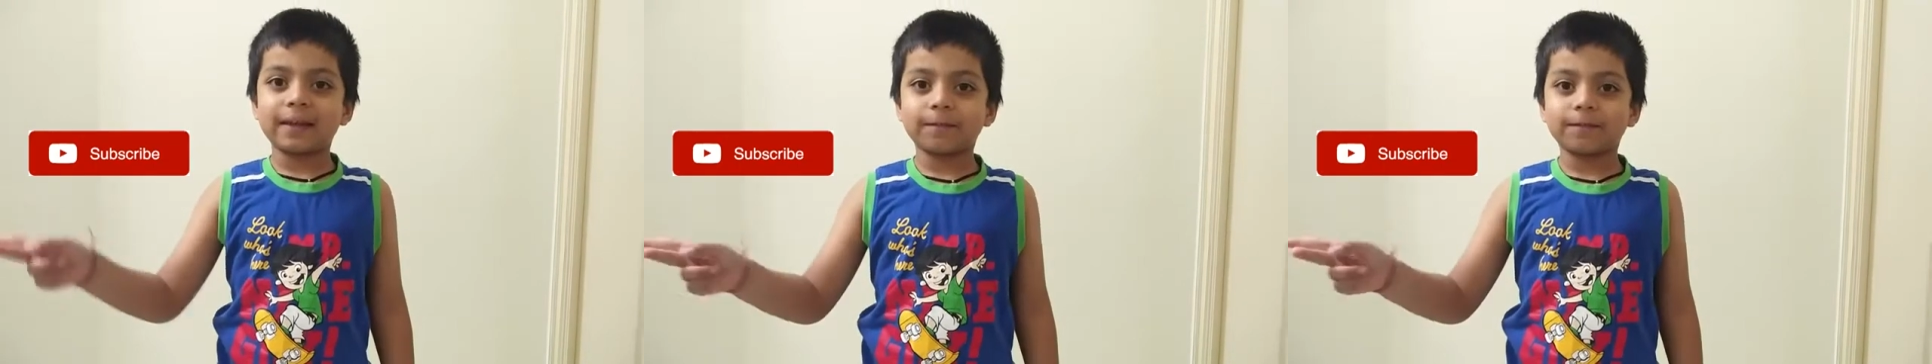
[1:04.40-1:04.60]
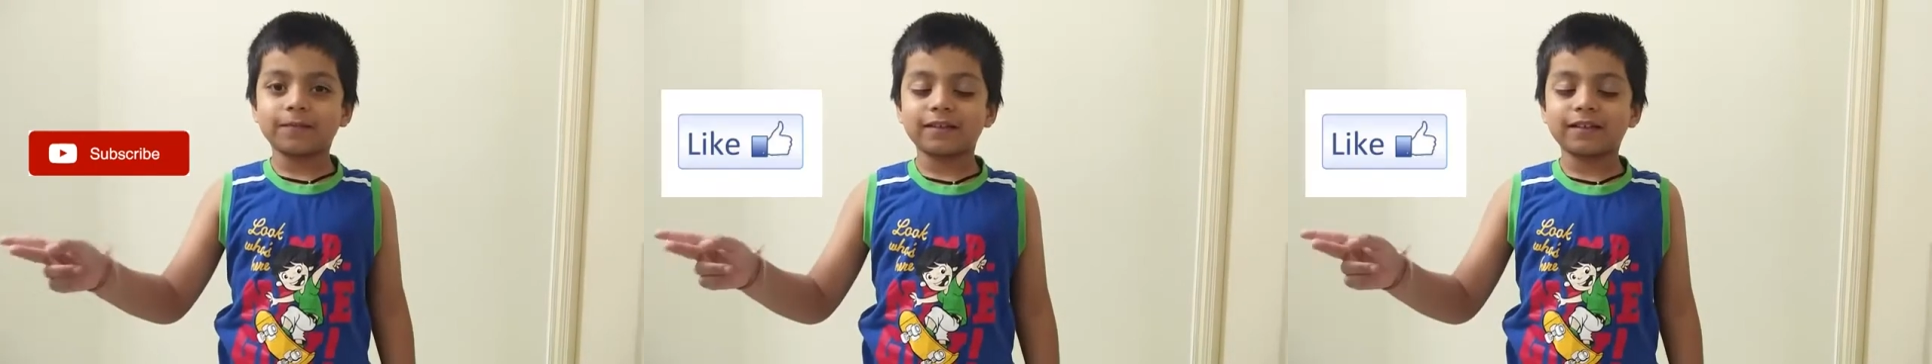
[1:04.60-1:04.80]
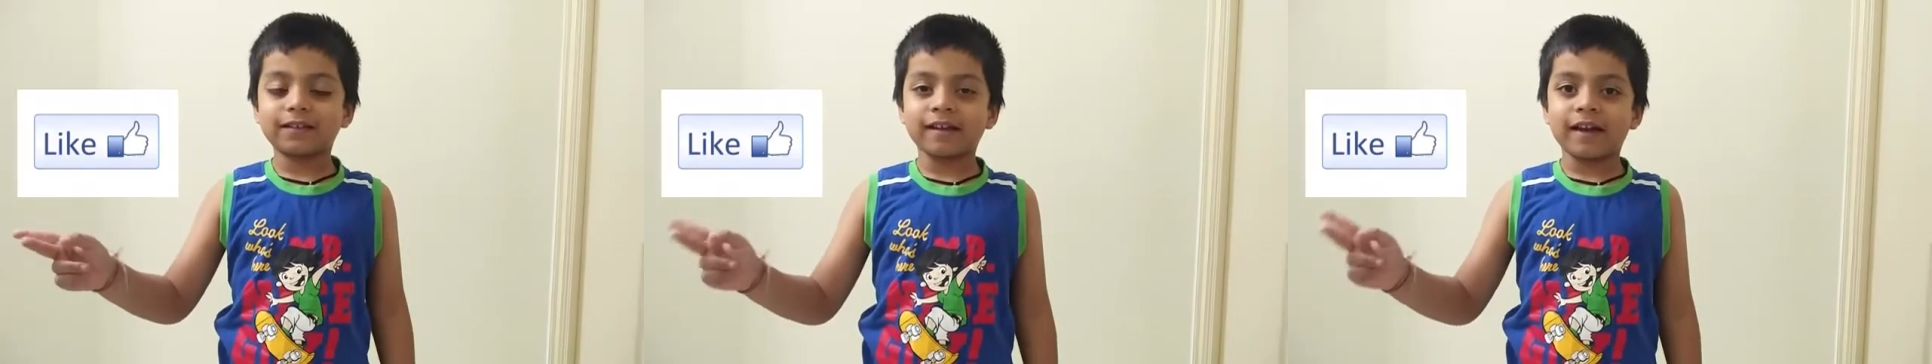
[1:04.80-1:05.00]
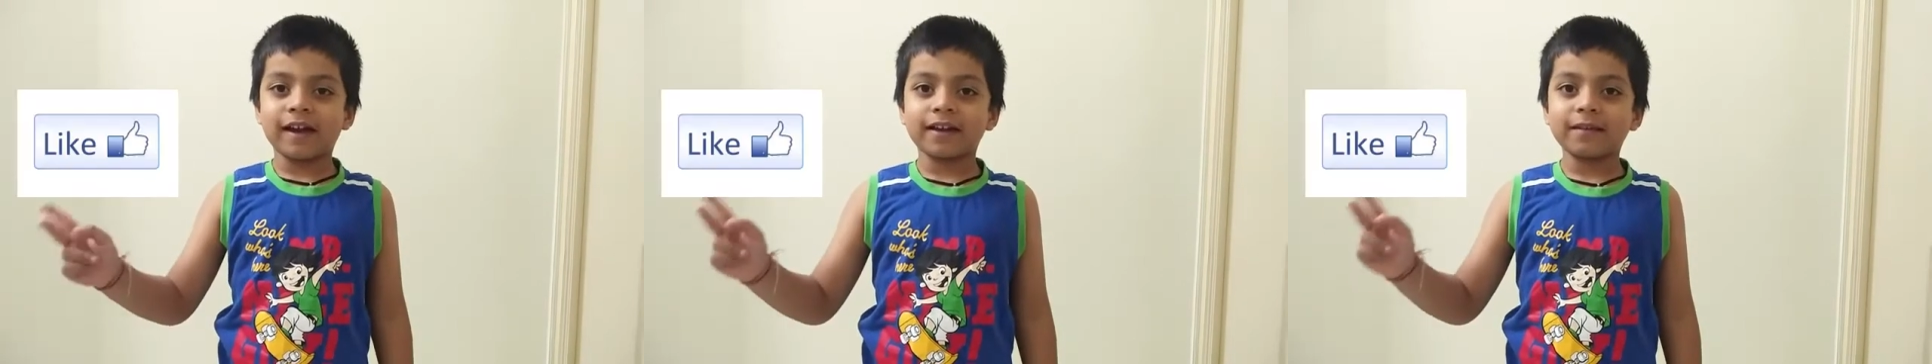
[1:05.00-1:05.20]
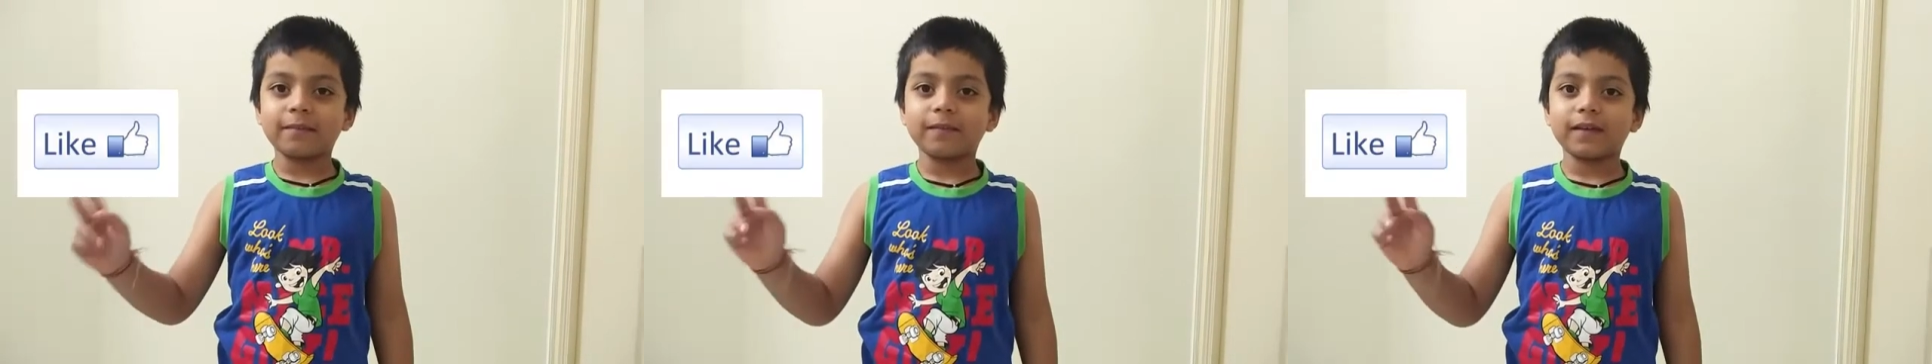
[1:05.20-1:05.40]

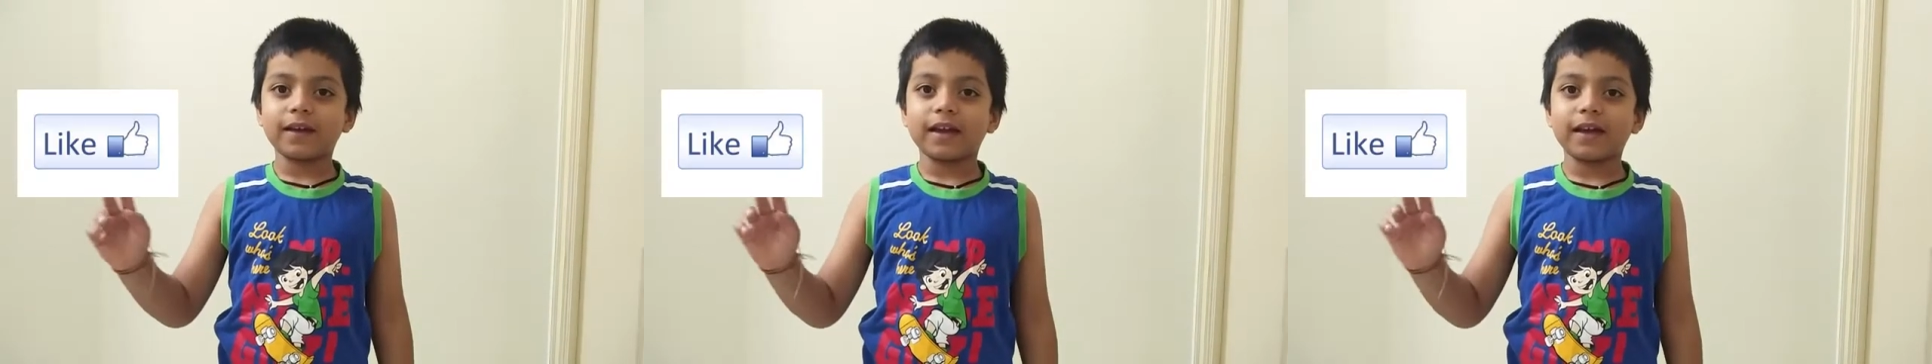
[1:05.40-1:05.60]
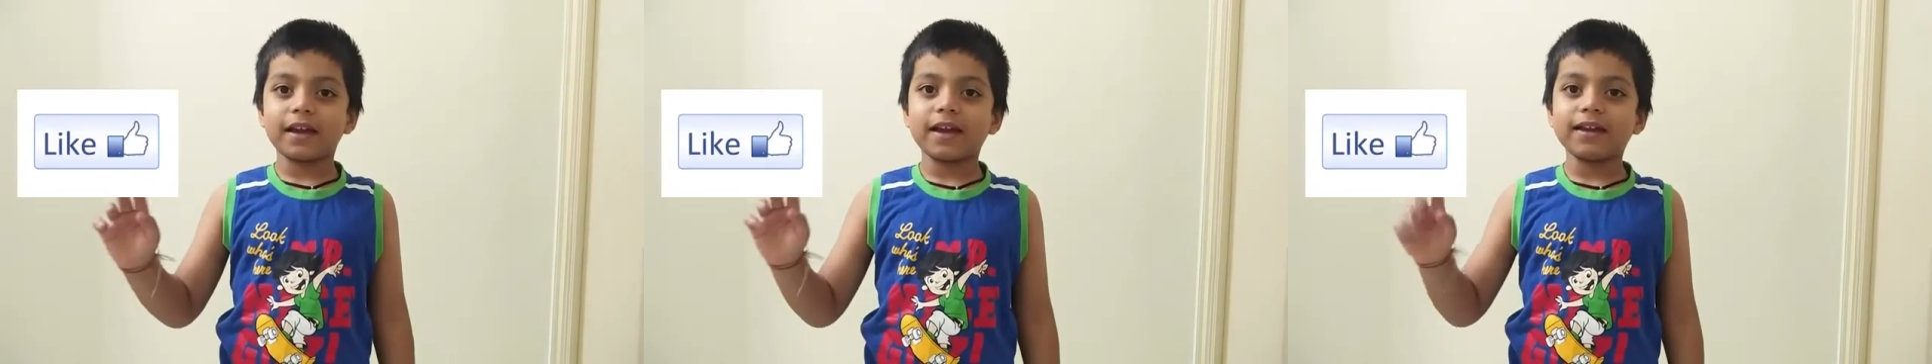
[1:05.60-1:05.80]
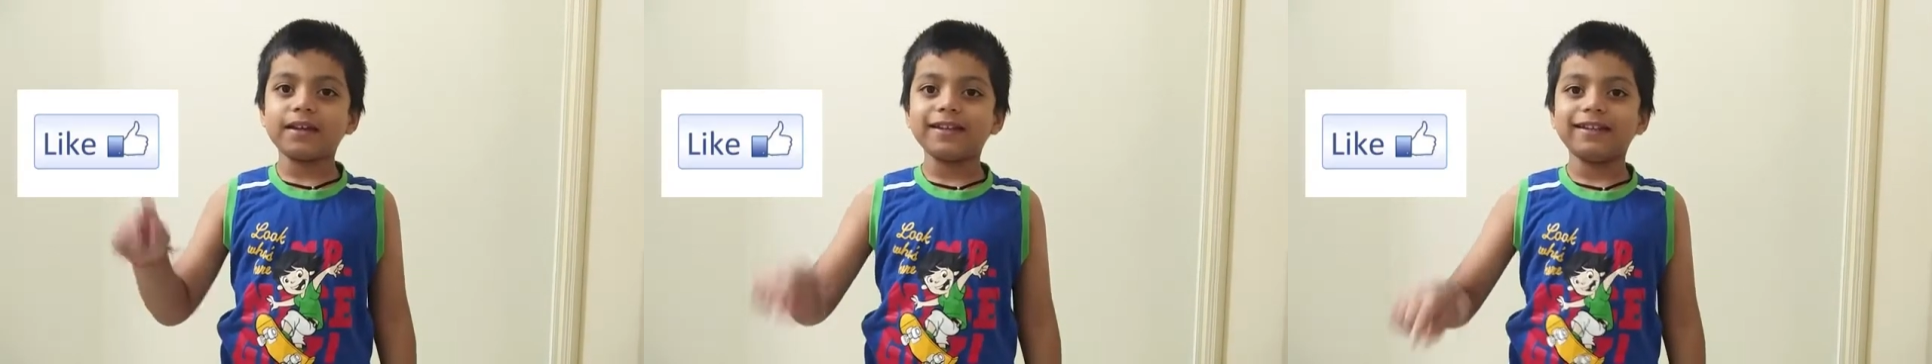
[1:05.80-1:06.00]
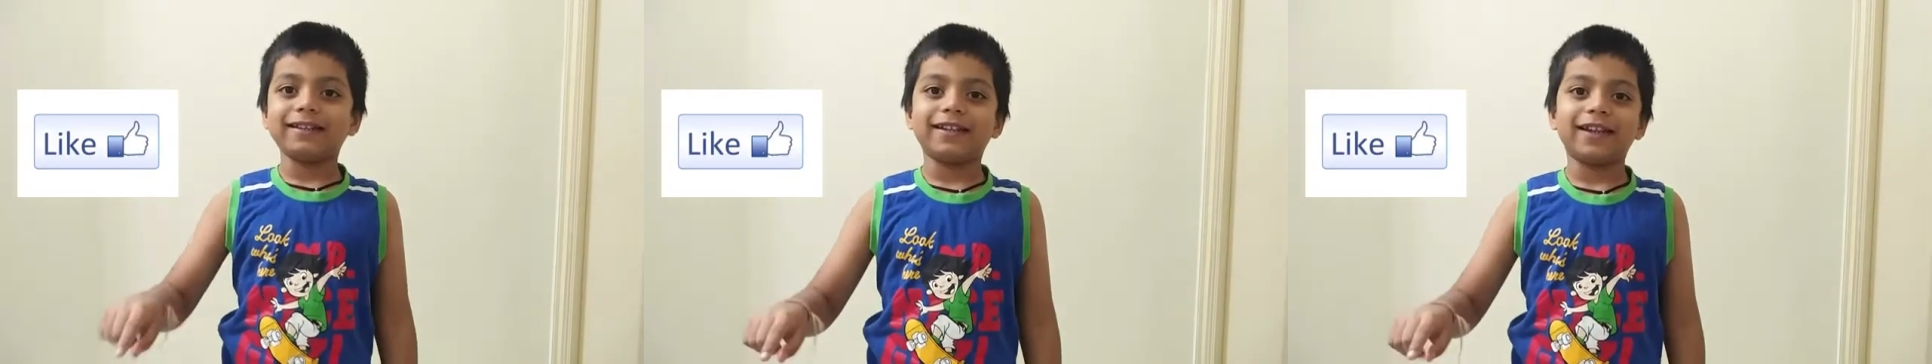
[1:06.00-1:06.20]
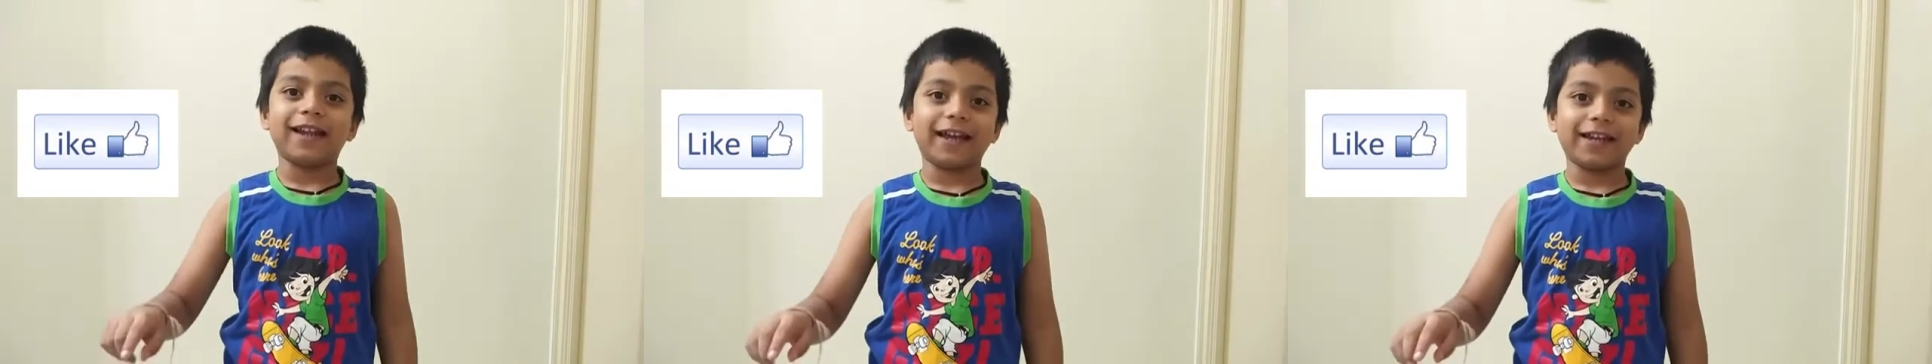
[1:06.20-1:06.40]
subscribe and
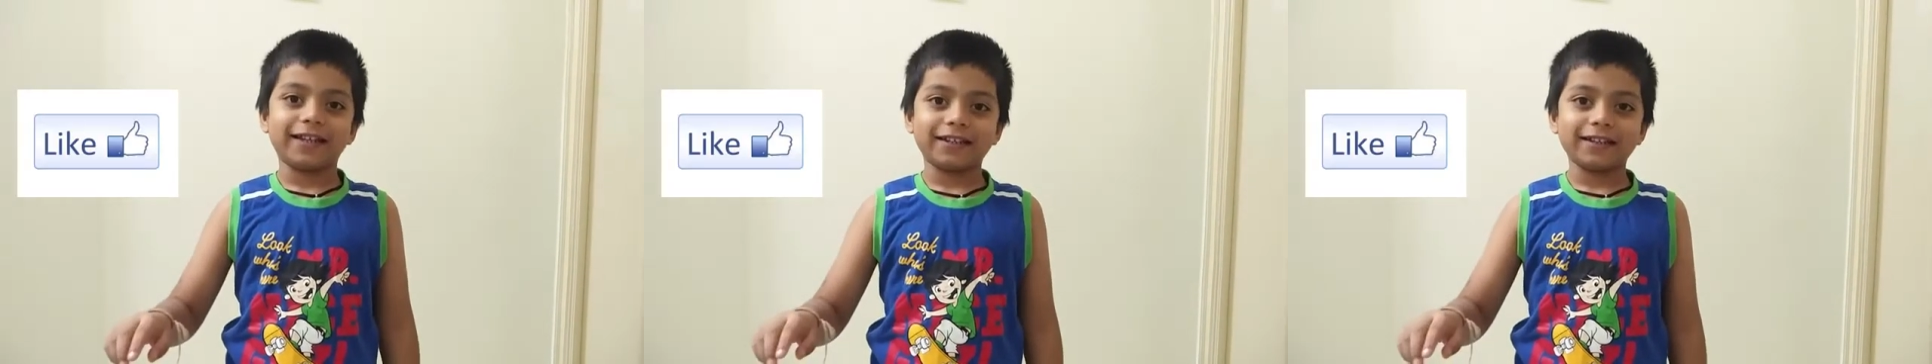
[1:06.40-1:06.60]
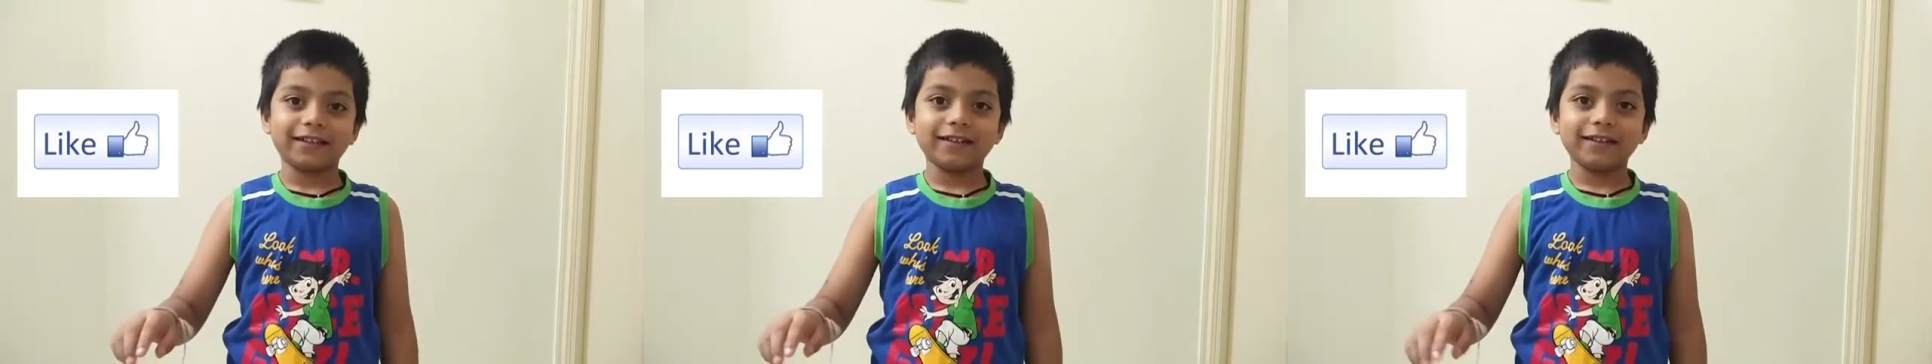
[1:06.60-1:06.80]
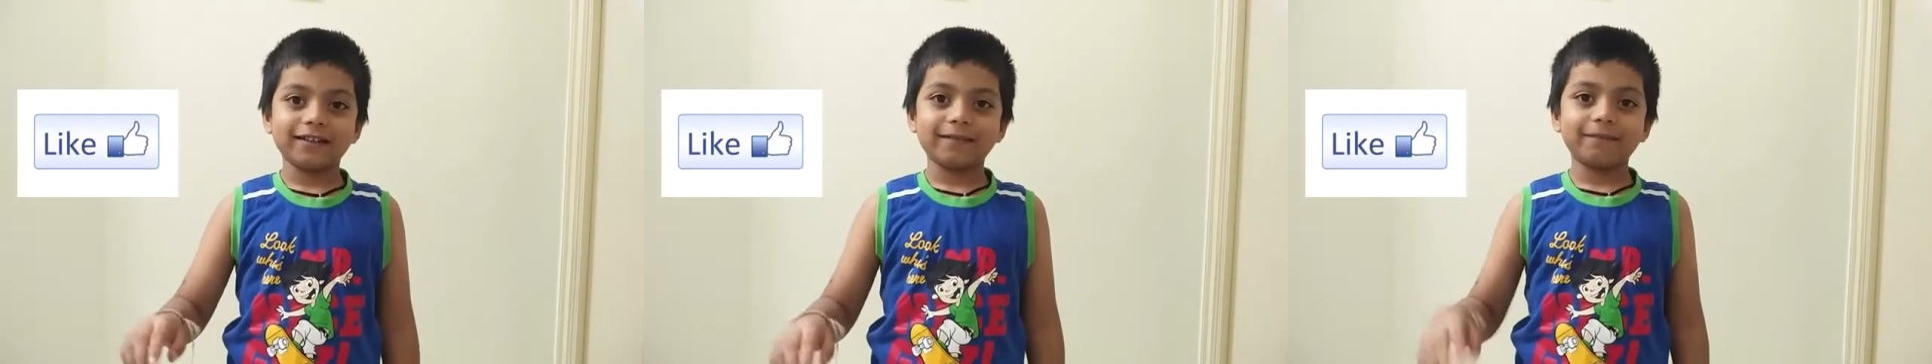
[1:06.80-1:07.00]
hit the like.